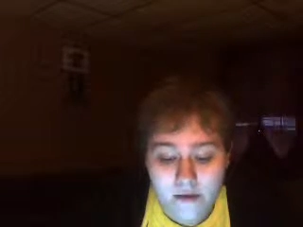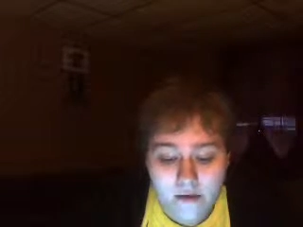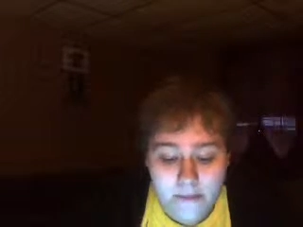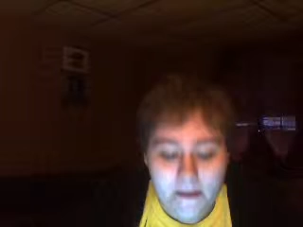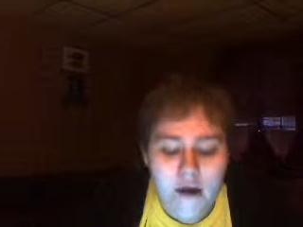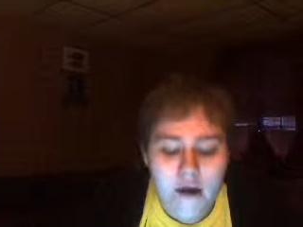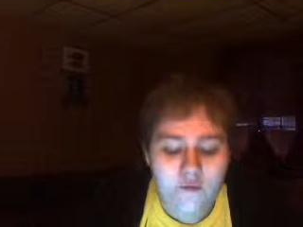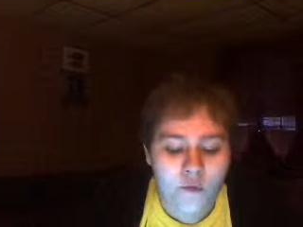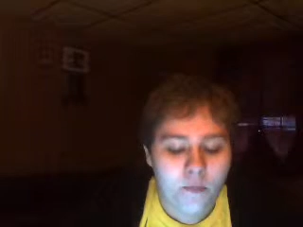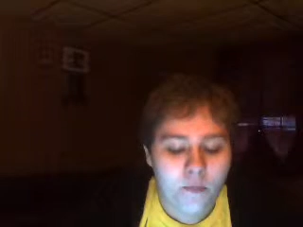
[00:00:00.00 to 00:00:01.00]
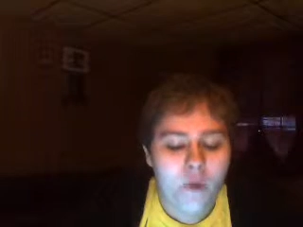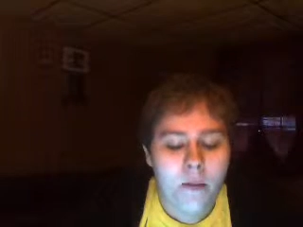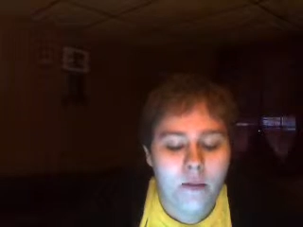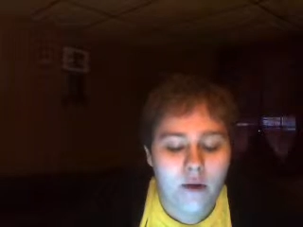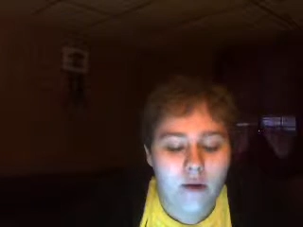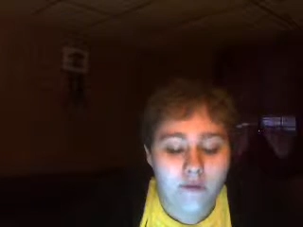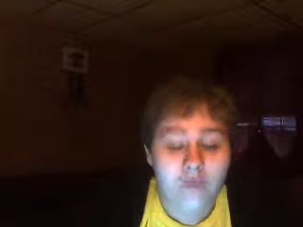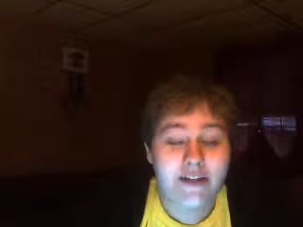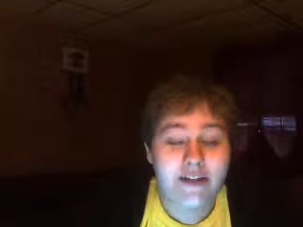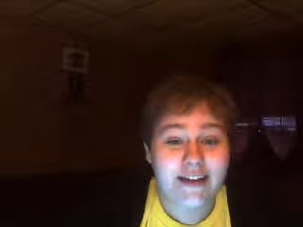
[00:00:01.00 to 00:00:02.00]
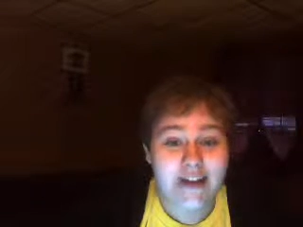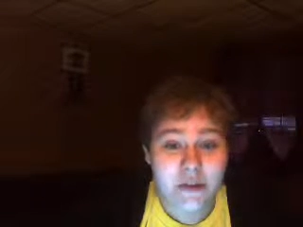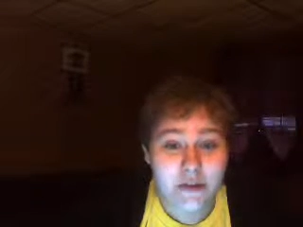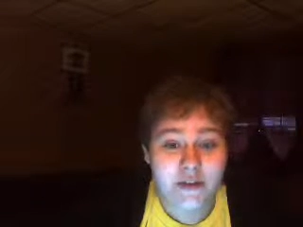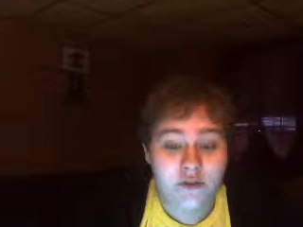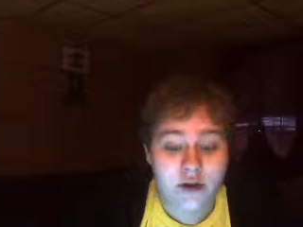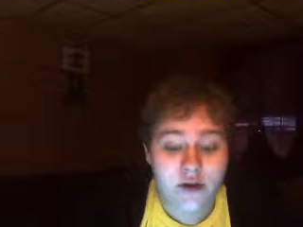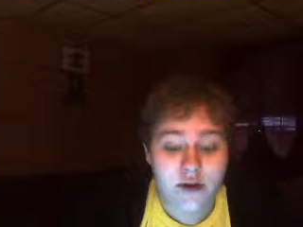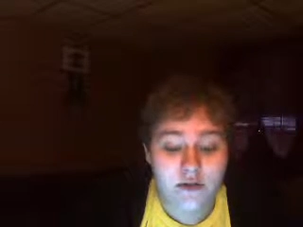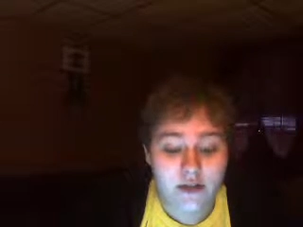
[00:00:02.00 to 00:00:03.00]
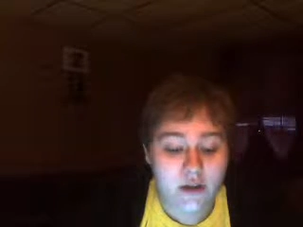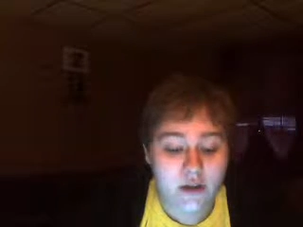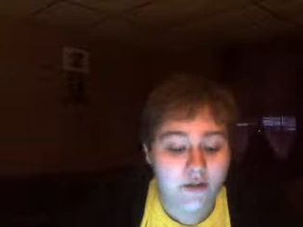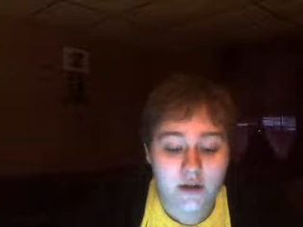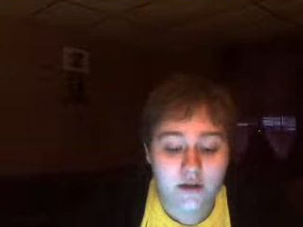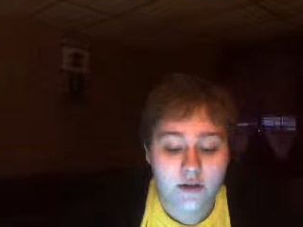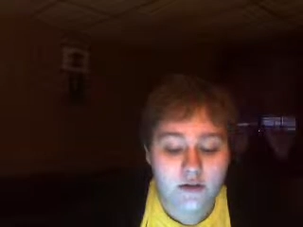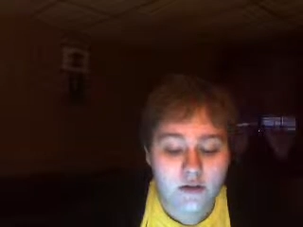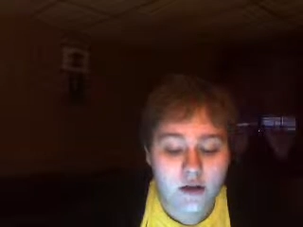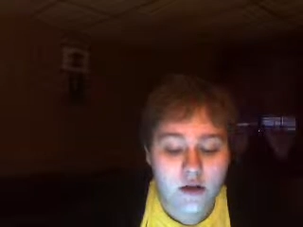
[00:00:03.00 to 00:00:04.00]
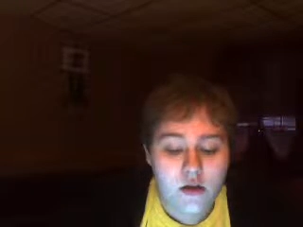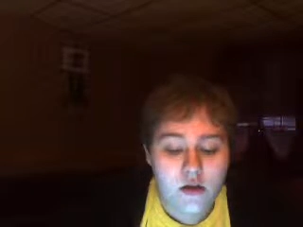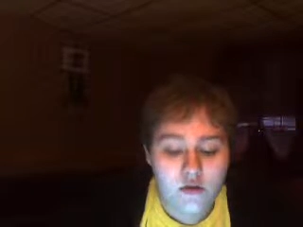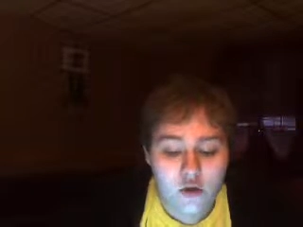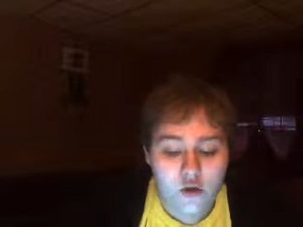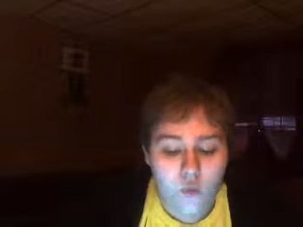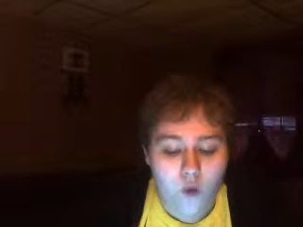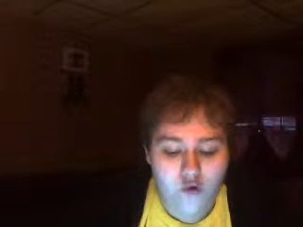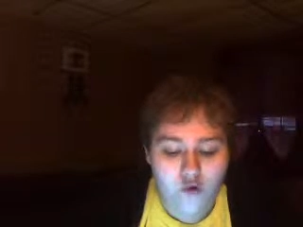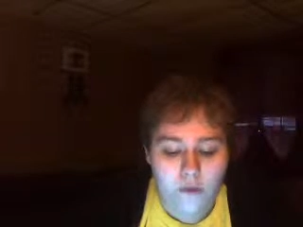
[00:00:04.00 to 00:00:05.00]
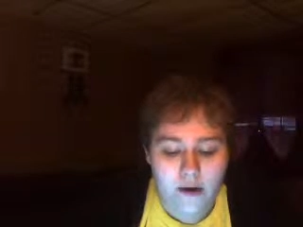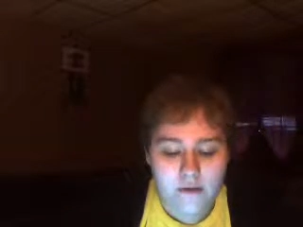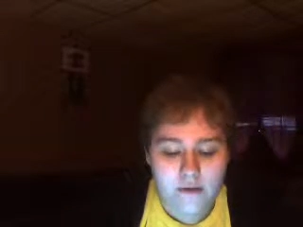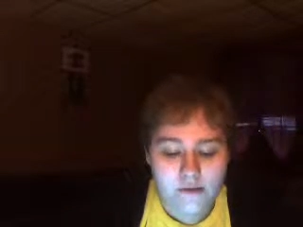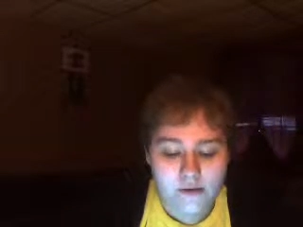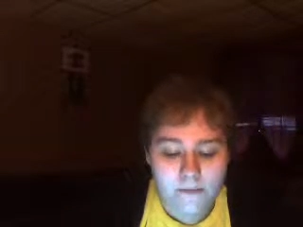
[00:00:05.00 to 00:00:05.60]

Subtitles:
The powerful bullpup rifle, which I cannot wait to try out because I love guns. New wardrobe items.